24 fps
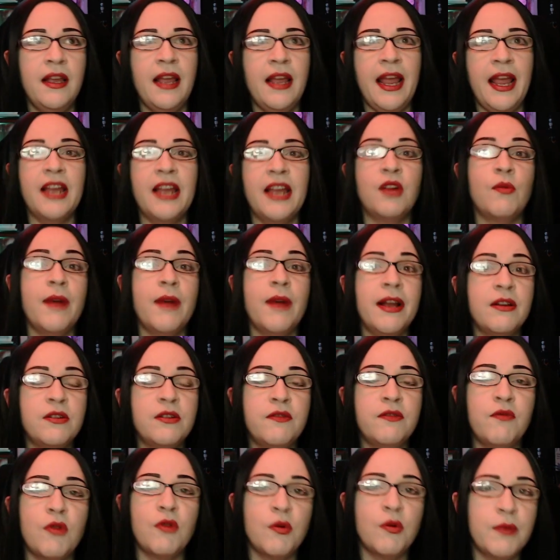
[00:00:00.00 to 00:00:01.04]
hang
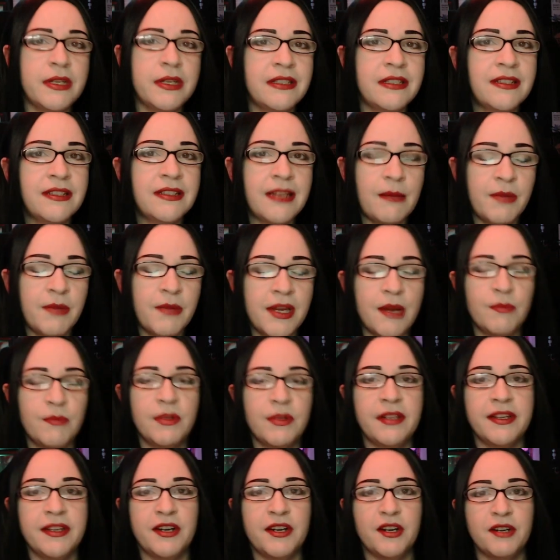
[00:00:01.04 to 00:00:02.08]
around for reasons that become
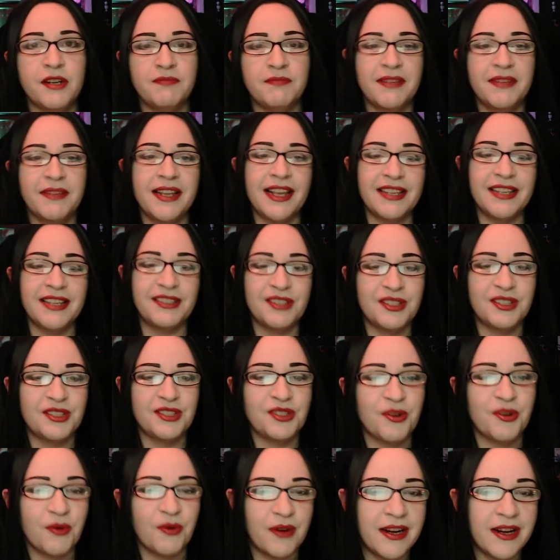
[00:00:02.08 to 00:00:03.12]
clear as the
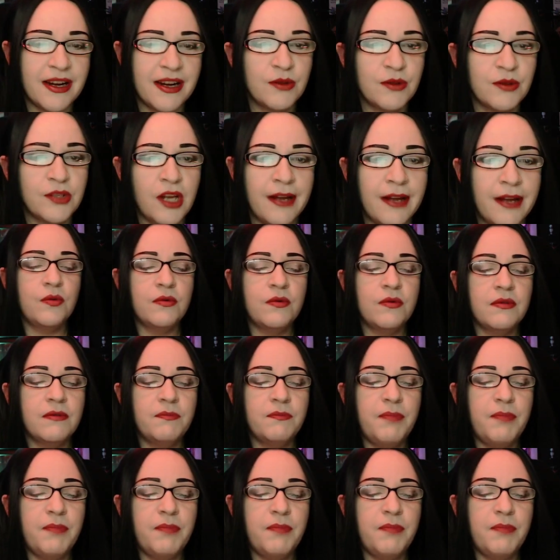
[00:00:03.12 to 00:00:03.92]
story goes on.